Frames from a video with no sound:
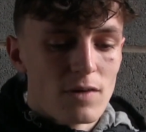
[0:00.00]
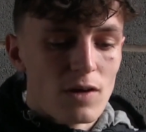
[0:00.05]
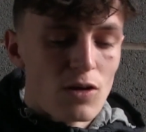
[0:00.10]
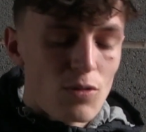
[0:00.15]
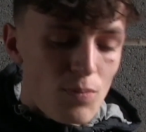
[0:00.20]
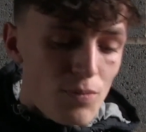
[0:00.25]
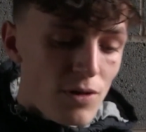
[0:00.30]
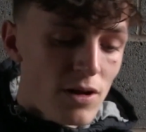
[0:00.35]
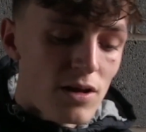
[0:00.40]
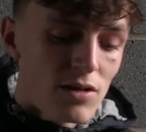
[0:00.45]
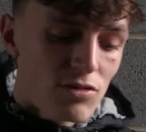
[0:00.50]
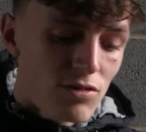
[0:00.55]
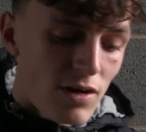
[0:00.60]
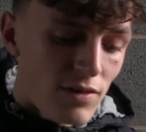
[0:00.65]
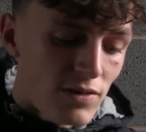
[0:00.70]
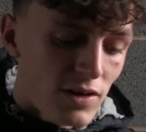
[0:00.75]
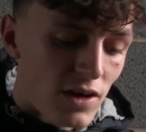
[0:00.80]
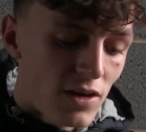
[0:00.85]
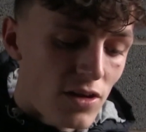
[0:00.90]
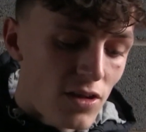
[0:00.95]
It's brilliant to
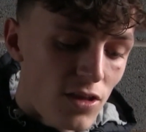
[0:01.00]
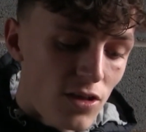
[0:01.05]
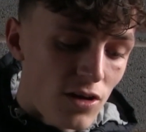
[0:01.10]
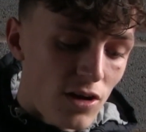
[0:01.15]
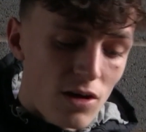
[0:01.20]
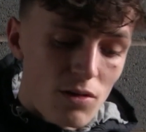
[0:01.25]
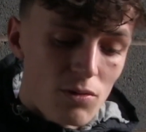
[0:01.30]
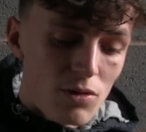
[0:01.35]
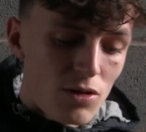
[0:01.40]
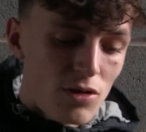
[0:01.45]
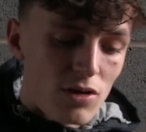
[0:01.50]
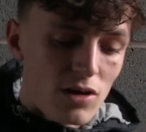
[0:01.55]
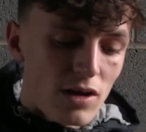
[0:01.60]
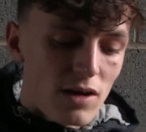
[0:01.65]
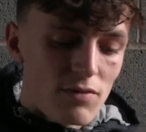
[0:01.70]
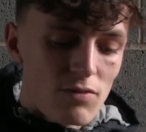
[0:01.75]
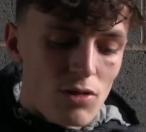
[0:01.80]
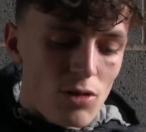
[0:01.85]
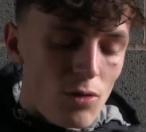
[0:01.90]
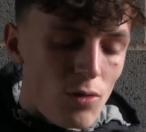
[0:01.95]
have Kins. You know, he's going to
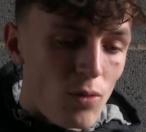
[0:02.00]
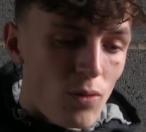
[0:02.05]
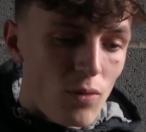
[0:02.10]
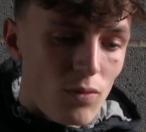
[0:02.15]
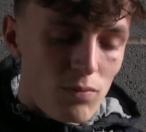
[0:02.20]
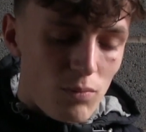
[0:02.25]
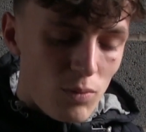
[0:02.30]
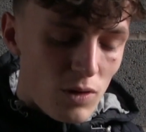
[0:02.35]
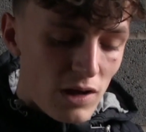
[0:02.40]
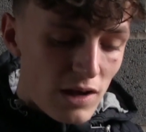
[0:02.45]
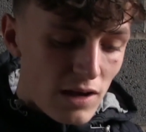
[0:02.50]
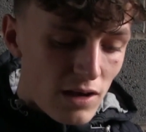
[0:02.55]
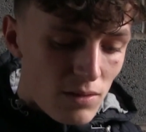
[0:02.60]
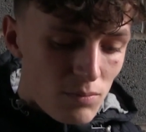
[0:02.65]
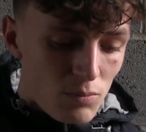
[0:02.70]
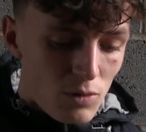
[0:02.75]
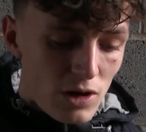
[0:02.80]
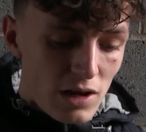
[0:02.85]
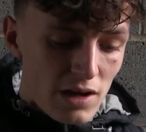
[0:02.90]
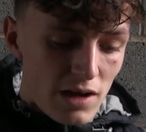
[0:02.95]
give his all week
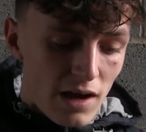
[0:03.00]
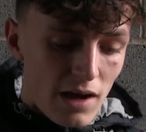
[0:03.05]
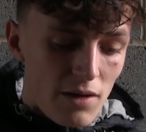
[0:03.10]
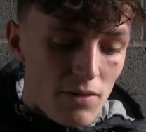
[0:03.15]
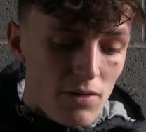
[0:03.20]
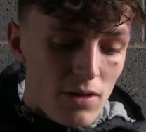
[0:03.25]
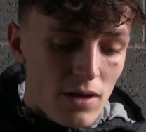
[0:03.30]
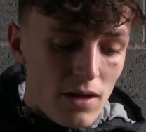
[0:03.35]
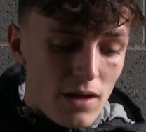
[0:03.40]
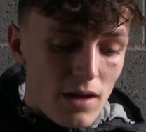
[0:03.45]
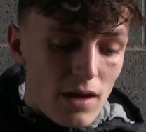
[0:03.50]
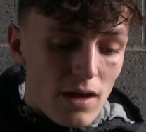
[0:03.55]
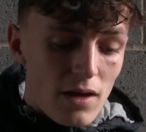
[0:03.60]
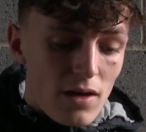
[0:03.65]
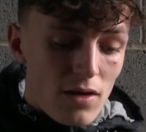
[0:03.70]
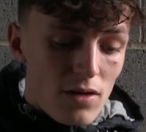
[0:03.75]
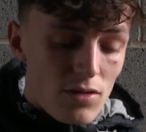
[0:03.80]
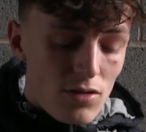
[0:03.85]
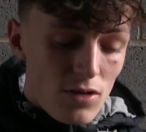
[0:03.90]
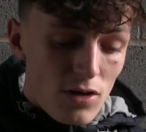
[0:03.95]
in, week out.
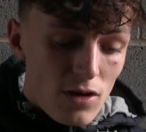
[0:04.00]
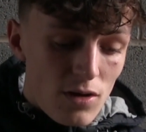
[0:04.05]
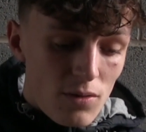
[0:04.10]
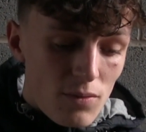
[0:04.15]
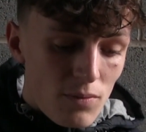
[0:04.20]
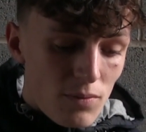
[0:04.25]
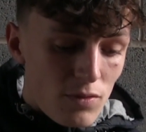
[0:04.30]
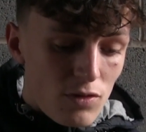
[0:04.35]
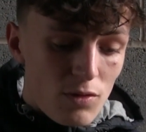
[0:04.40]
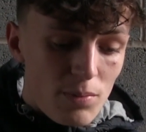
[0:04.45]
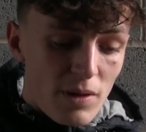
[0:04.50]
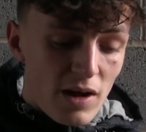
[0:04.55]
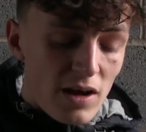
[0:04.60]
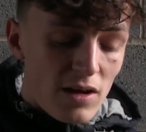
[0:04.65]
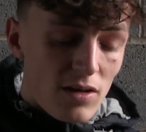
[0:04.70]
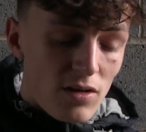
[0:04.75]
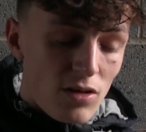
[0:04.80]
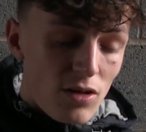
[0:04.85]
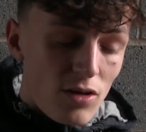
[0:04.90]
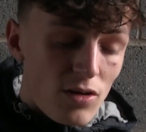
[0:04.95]
So to play
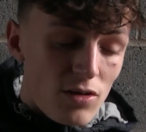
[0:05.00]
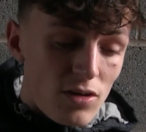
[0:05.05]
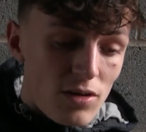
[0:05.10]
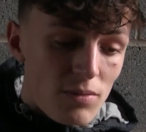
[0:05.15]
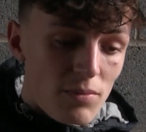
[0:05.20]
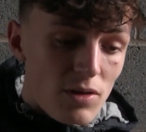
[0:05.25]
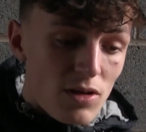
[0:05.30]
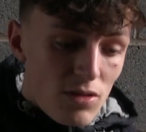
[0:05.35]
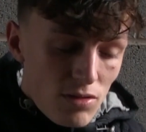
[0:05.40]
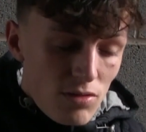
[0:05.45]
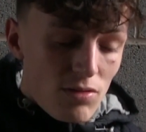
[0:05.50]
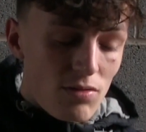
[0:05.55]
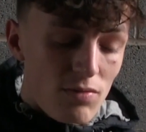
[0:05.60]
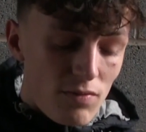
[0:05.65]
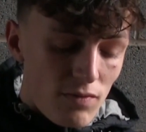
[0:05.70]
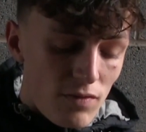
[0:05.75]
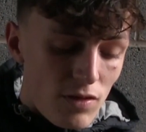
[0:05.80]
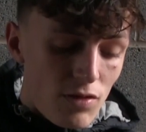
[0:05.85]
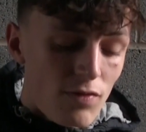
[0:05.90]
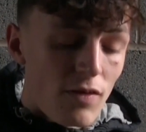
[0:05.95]
alongside him, it's
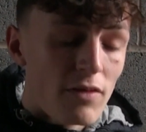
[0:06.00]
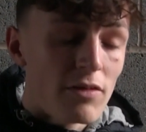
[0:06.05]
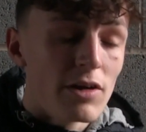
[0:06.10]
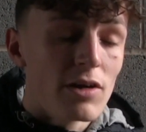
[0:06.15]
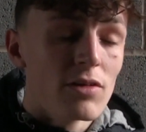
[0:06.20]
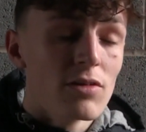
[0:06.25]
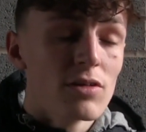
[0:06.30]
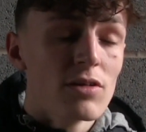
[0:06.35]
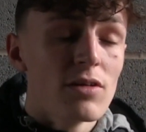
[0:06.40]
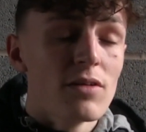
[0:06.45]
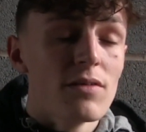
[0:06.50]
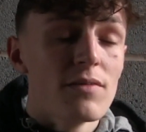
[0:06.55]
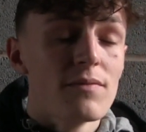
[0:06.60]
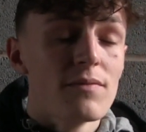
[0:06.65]
very good.